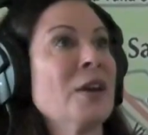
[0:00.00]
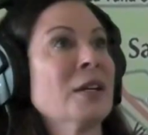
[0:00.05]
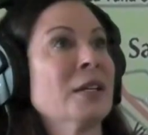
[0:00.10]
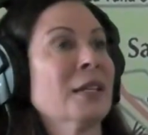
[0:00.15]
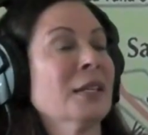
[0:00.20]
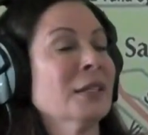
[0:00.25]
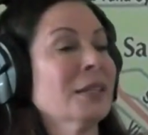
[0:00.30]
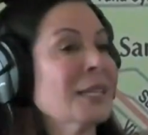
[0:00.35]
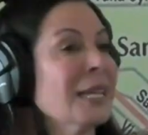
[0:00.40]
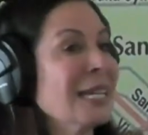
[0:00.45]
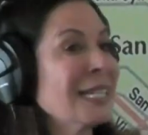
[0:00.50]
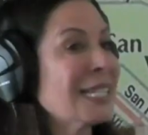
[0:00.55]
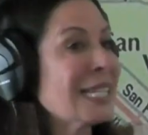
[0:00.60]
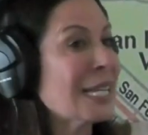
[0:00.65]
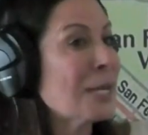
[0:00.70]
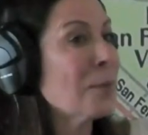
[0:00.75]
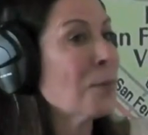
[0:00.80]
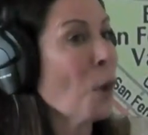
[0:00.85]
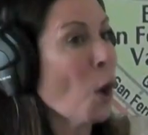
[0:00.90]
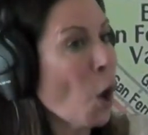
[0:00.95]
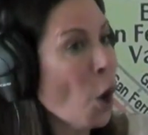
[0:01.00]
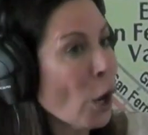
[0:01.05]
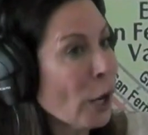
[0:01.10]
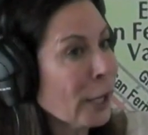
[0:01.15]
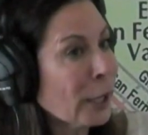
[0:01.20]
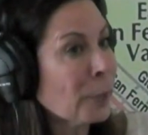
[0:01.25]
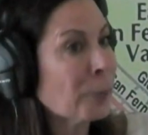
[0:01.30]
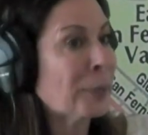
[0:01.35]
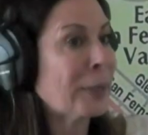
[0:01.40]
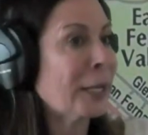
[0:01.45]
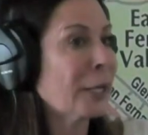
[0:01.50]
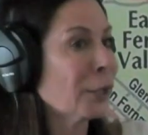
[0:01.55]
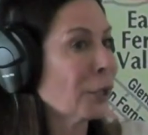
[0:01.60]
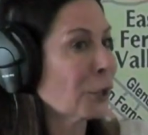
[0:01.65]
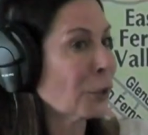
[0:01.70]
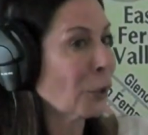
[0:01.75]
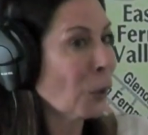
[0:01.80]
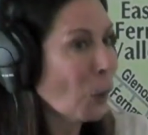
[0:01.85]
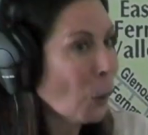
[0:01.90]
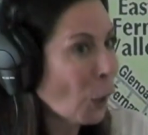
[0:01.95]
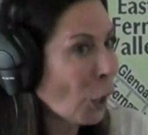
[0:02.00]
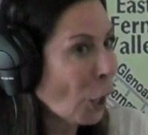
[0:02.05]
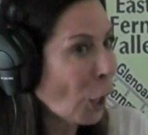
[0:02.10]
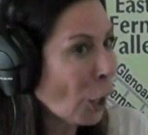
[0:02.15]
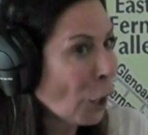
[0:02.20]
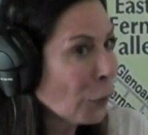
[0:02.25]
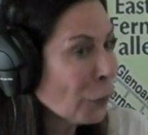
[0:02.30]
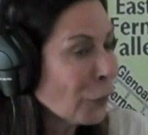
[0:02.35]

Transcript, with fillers: fucking T.T. Boy or Peter North.